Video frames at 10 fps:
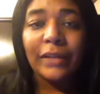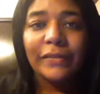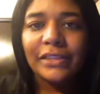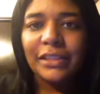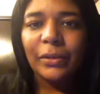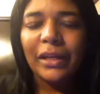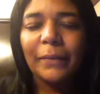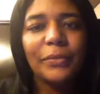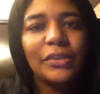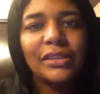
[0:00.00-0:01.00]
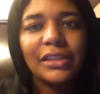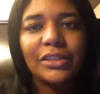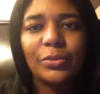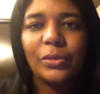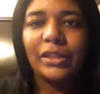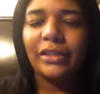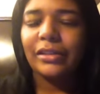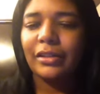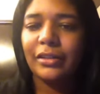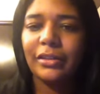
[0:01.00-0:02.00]
to see what happens next week,
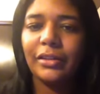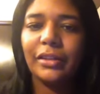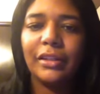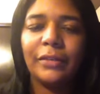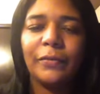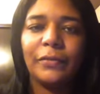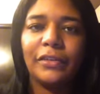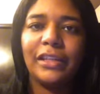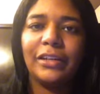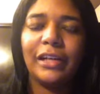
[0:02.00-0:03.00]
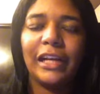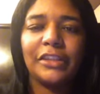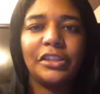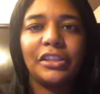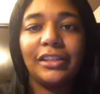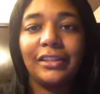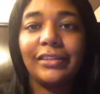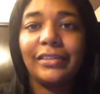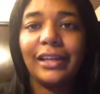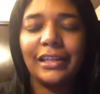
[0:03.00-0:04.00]
if they're actually going to
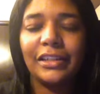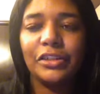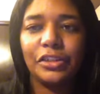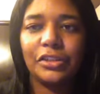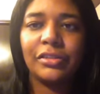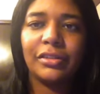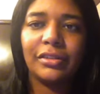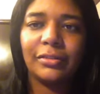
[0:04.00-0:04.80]
get that injured.